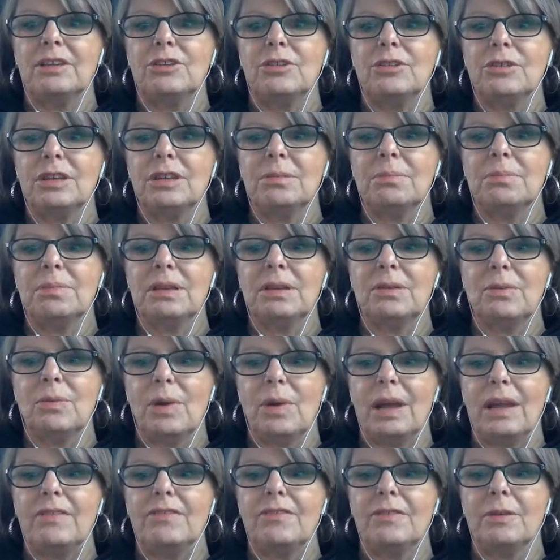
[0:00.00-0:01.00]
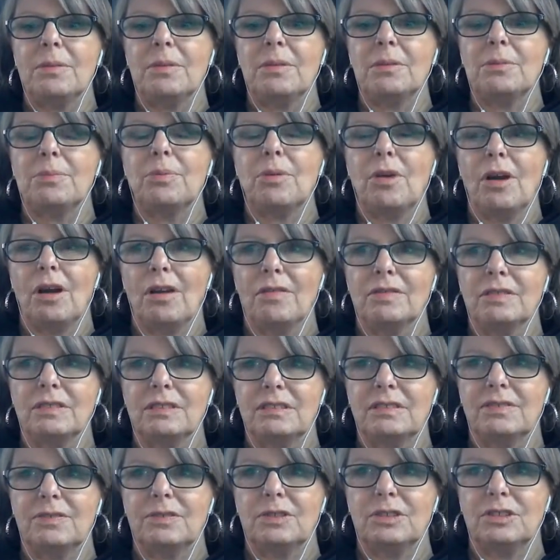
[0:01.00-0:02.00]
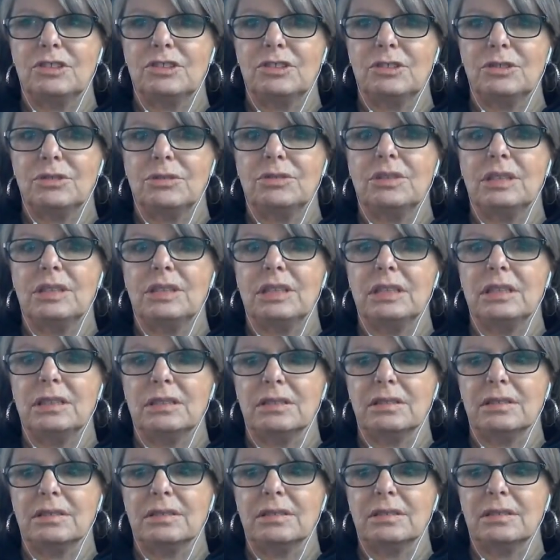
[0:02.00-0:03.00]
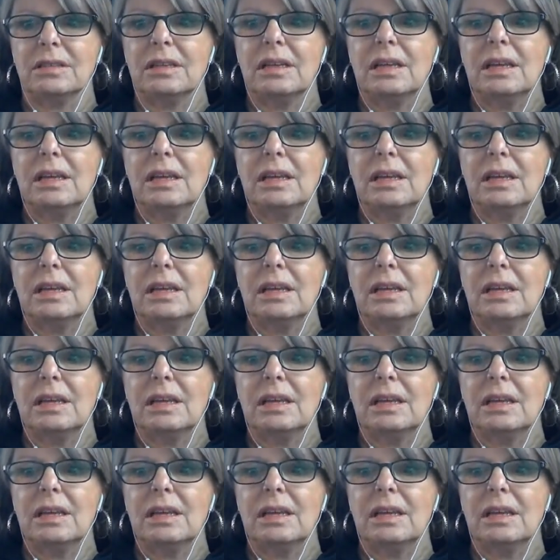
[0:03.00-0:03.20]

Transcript: you can be away from the province for 2 years